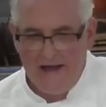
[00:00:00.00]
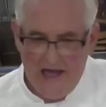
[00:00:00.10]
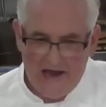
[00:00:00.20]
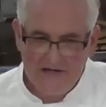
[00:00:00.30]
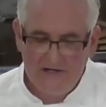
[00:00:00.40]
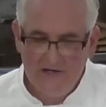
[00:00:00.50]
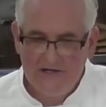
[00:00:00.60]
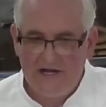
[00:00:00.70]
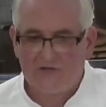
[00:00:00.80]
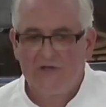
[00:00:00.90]
Add it to your
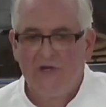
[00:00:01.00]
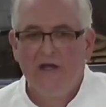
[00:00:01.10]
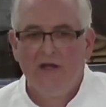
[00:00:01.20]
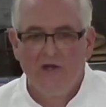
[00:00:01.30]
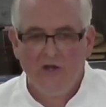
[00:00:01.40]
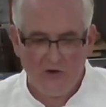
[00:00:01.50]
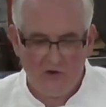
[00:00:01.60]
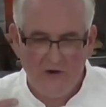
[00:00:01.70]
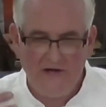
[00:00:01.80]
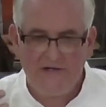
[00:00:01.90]
dish. You're
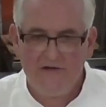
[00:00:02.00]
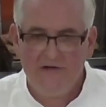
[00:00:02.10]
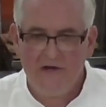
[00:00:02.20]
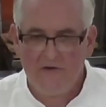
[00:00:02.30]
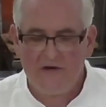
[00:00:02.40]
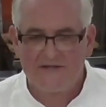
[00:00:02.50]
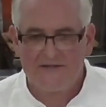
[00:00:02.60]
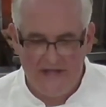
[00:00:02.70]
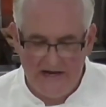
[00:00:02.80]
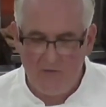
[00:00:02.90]
going to
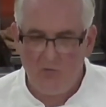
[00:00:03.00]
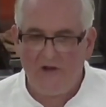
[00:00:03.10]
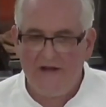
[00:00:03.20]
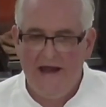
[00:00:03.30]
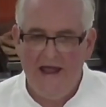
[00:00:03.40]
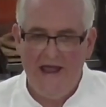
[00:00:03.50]
notice that it will